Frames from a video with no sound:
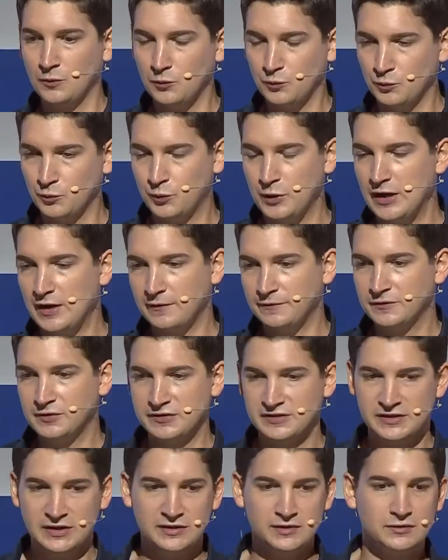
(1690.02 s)
we have to
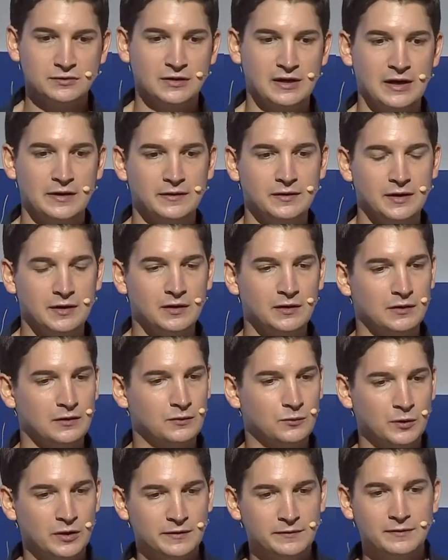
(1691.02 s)
sit together
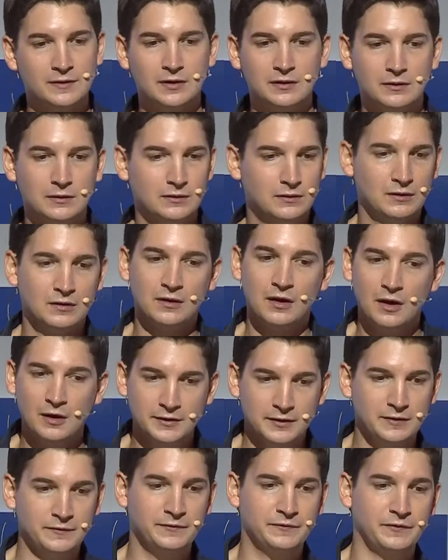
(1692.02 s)
with a lot
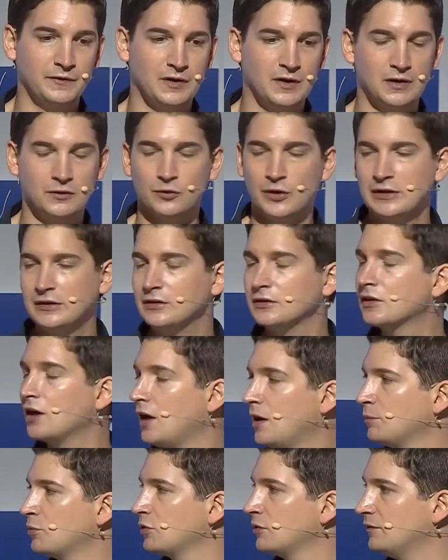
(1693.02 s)
of rental car
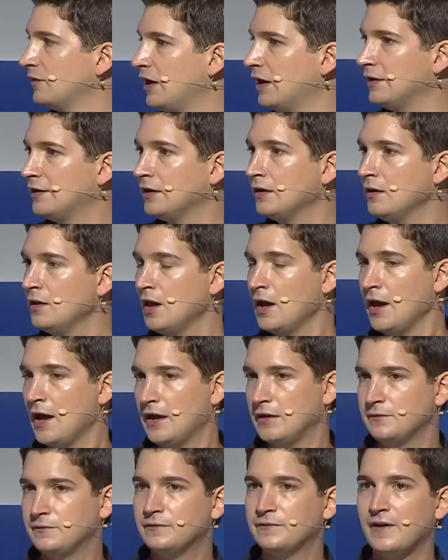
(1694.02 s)
provider
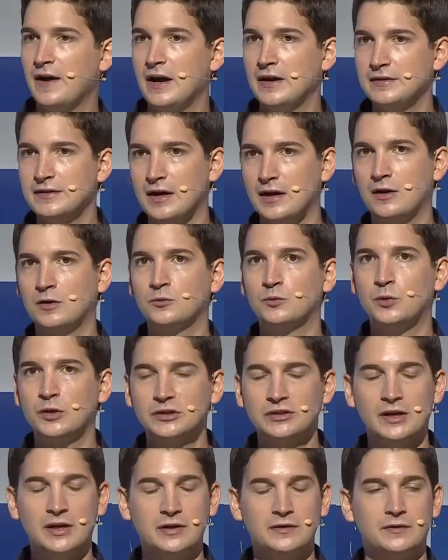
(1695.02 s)
and find out what
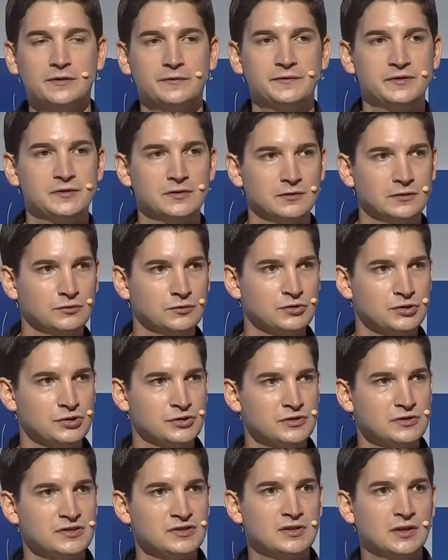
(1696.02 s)
kind of
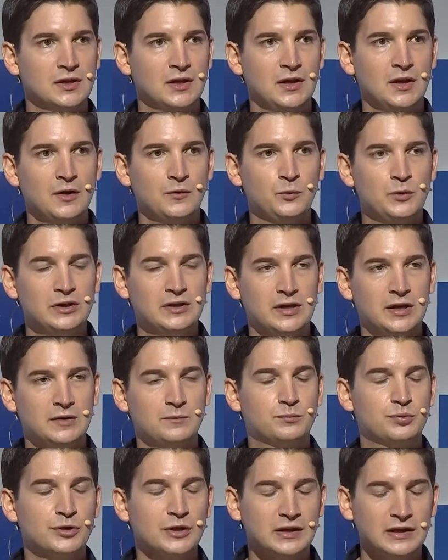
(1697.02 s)
solutions we can
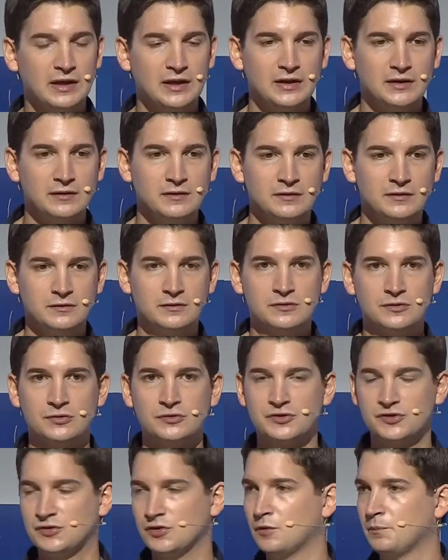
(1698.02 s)
bring in to
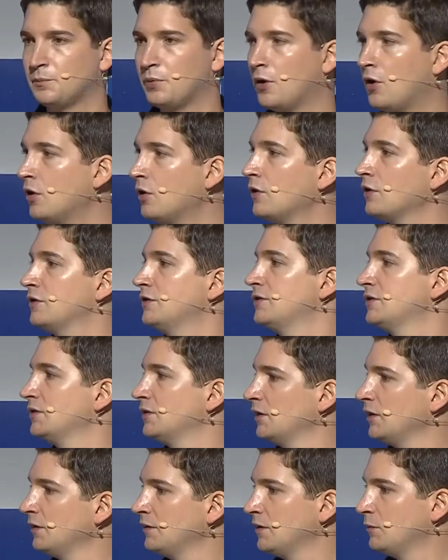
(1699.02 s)
support
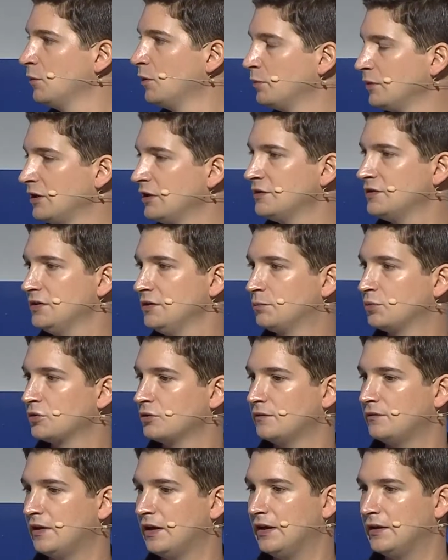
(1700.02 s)
the mobility
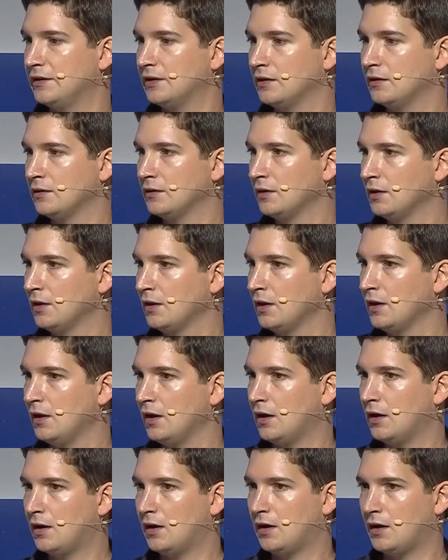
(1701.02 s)
provider.
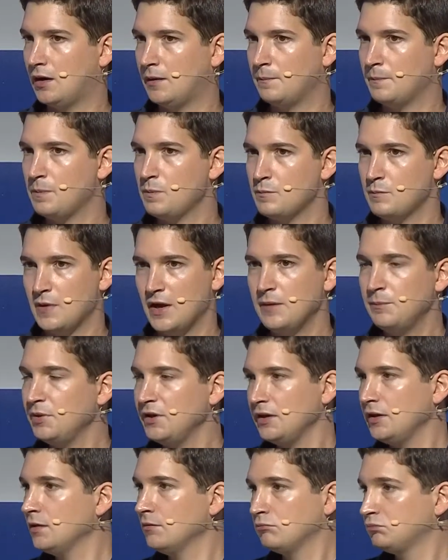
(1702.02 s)

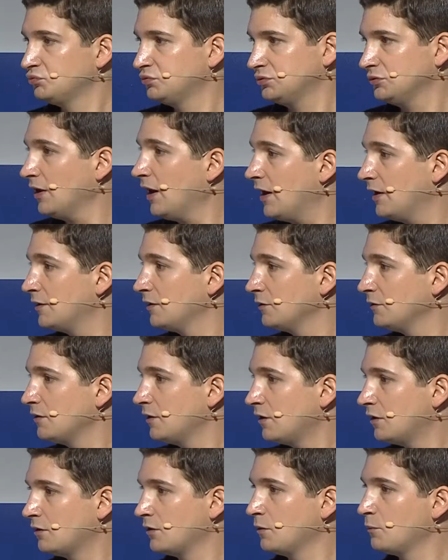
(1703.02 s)
Maybe, I don't
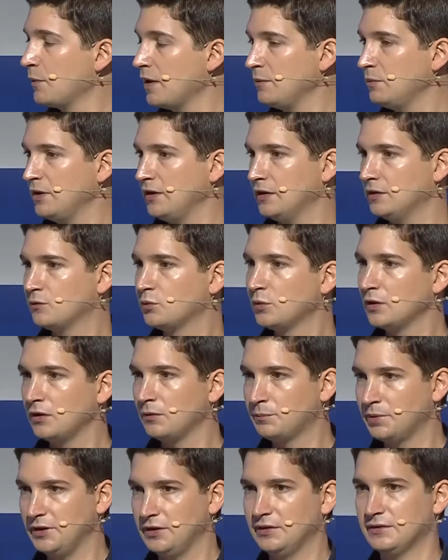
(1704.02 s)
know, maybe it will
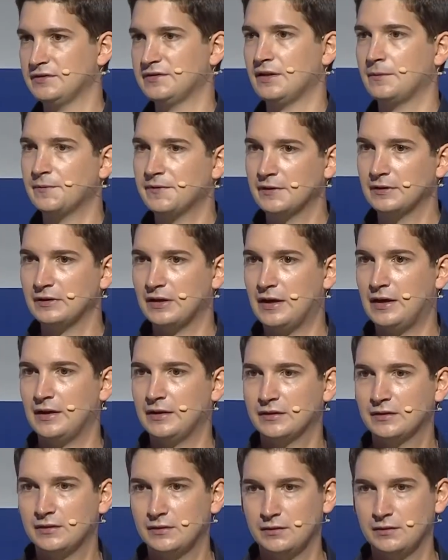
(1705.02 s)
be something like